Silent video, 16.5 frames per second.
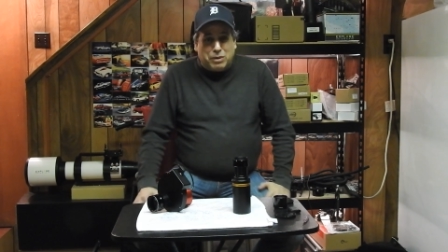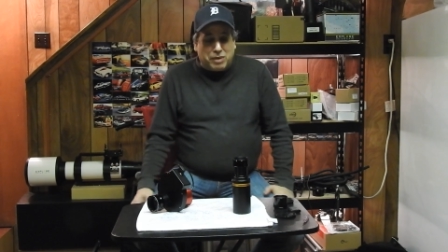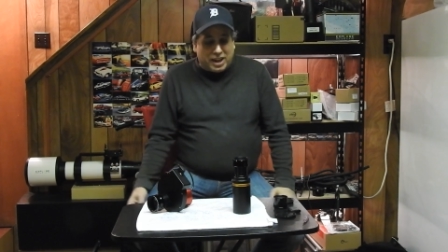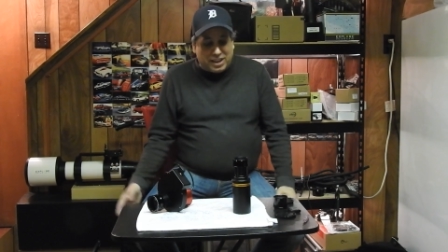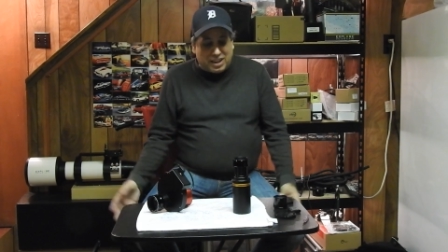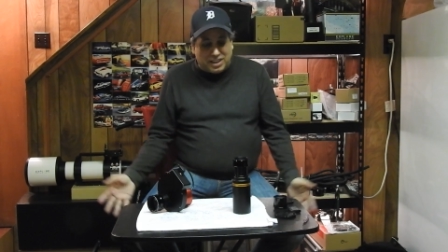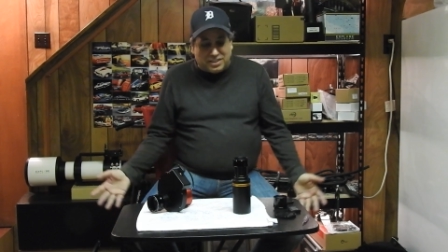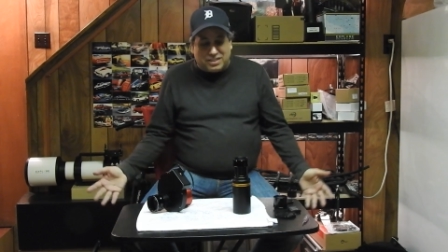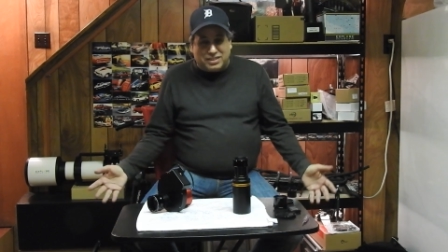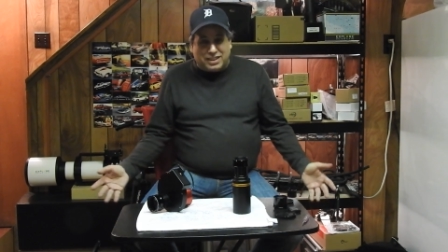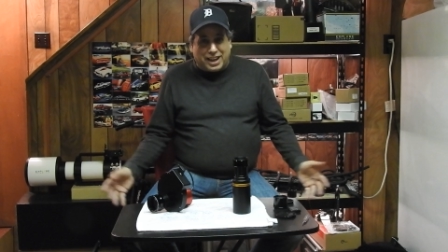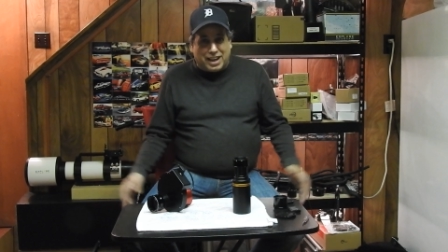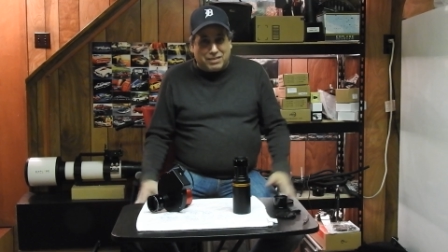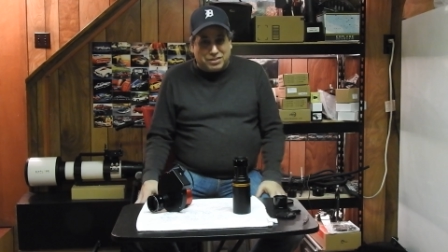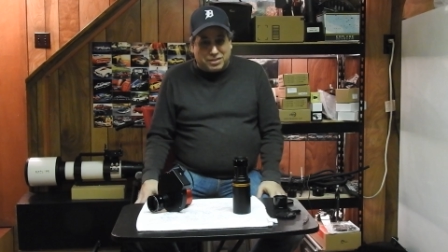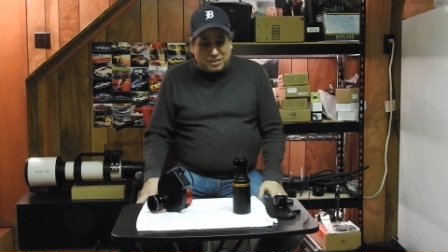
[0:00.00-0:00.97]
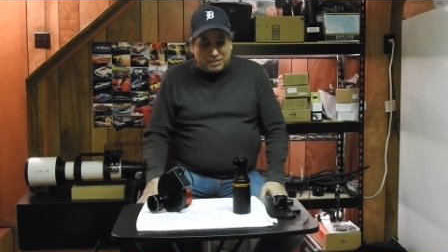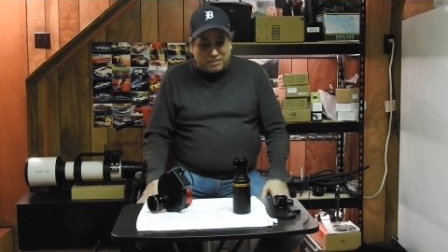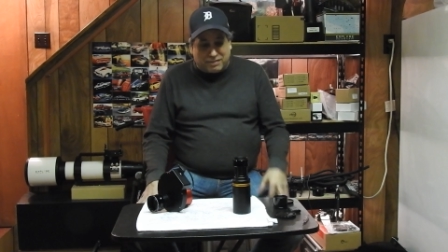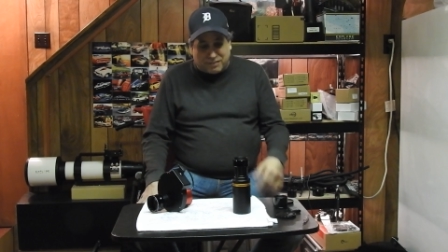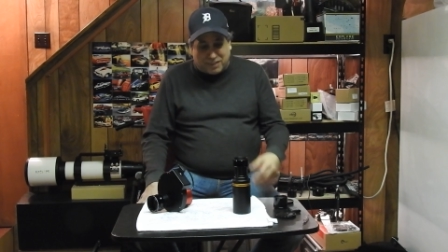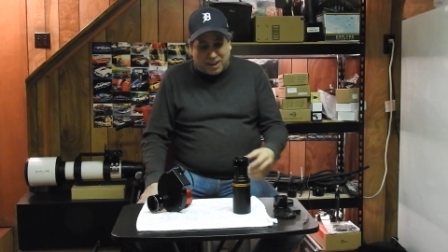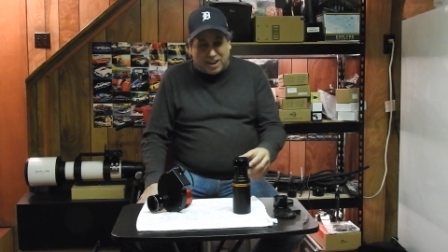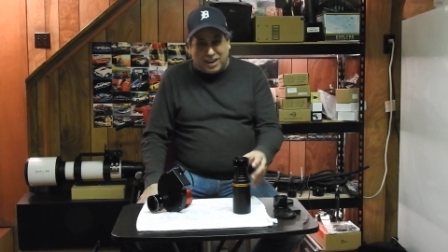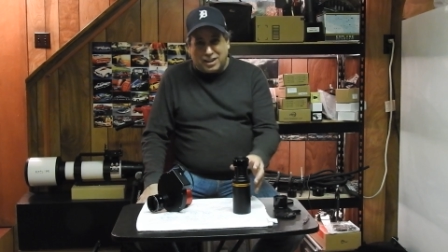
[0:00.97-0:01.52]
why not just have some
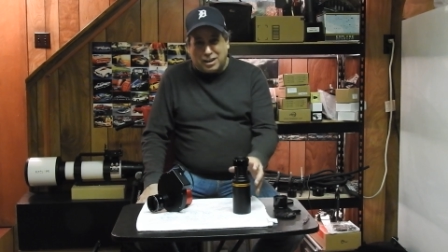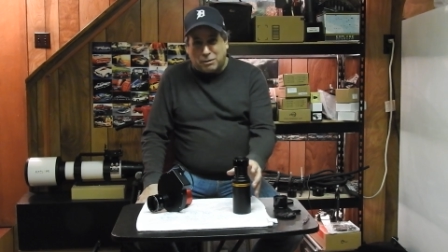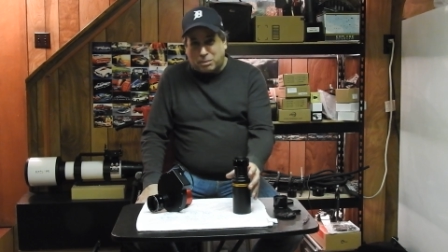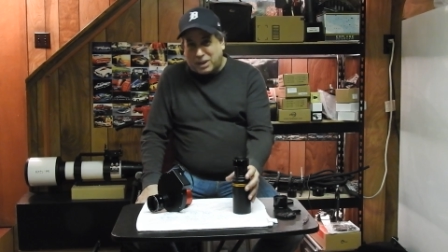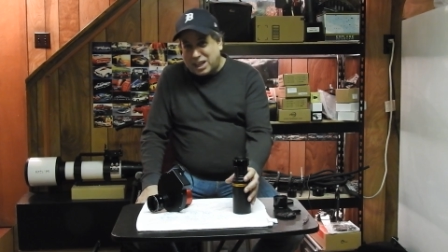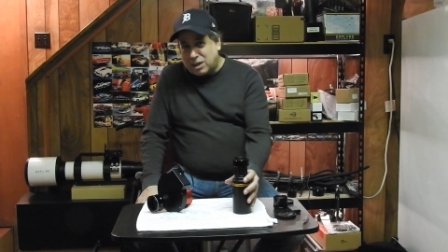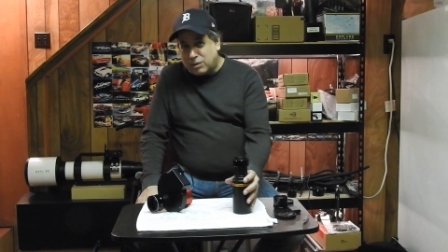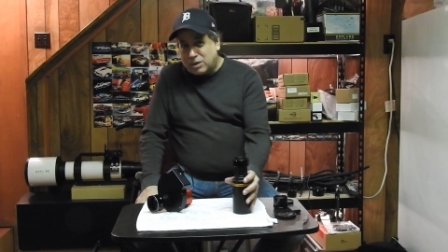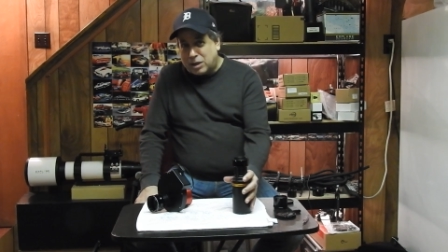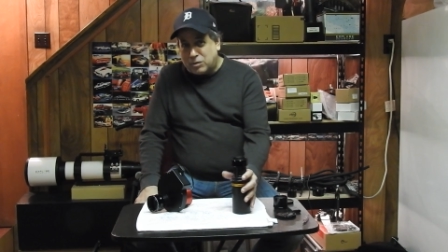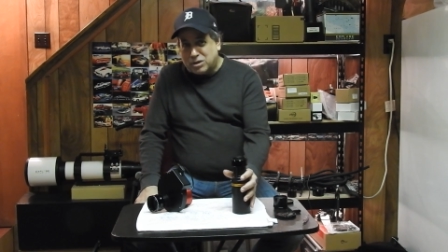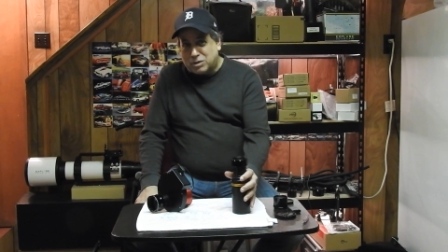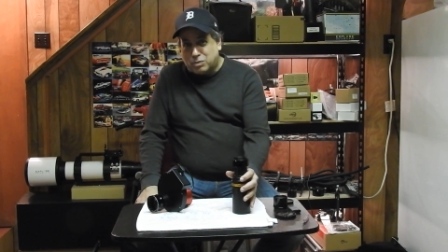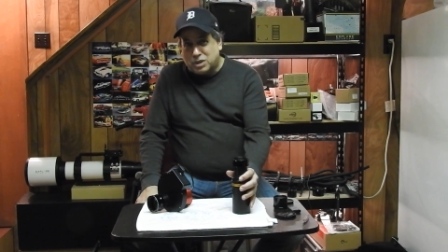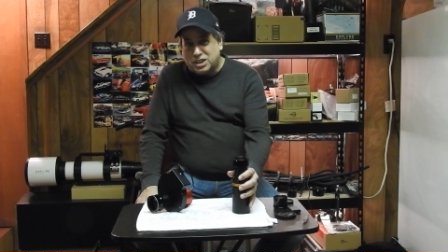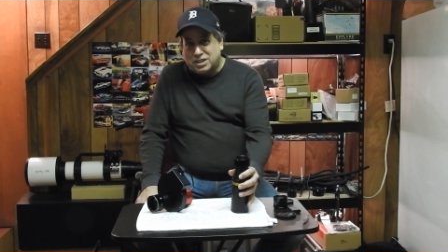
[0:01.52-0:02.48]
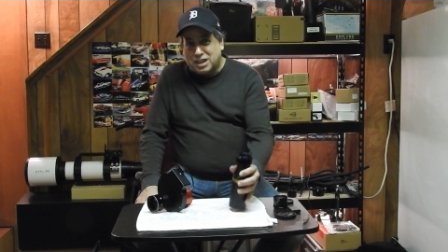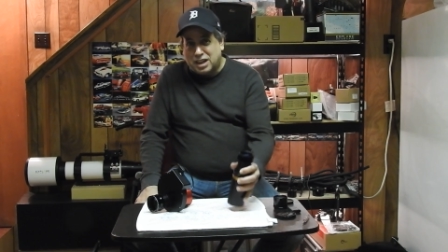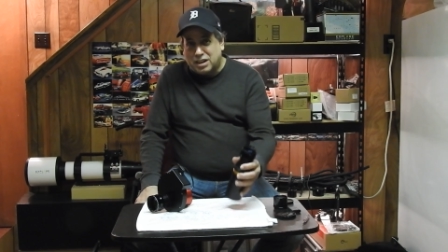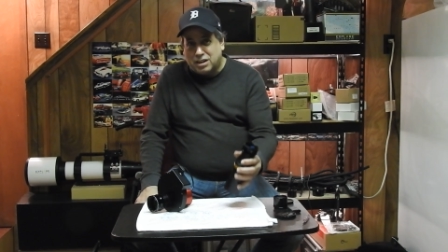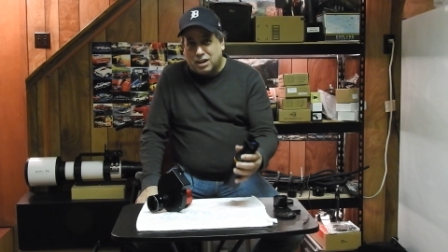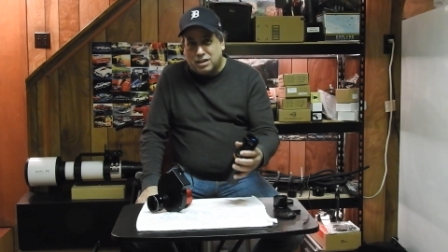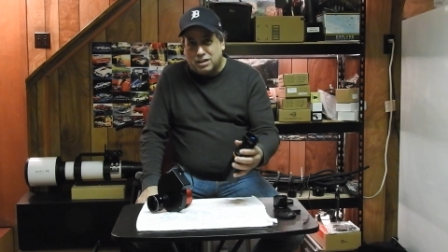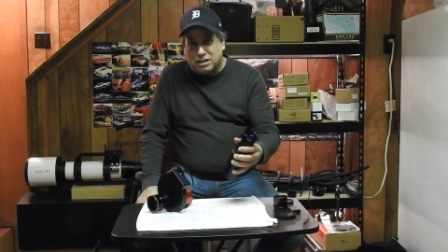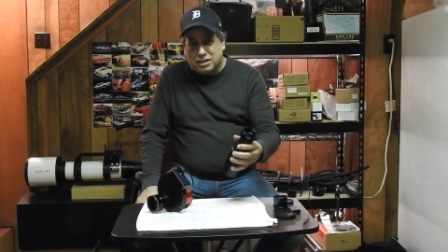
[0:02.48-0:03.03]
fun playing around with one-shot
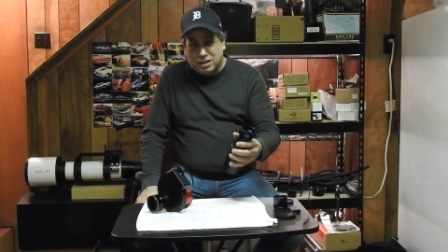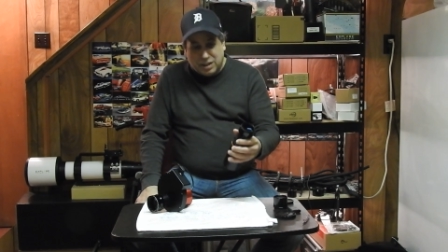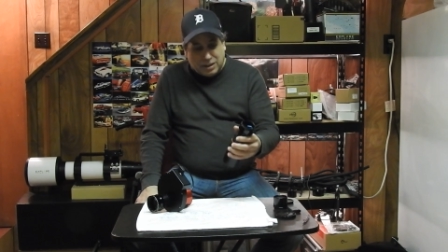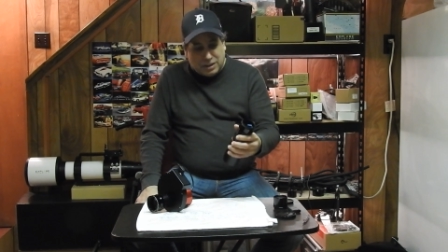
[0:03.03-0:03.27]
color?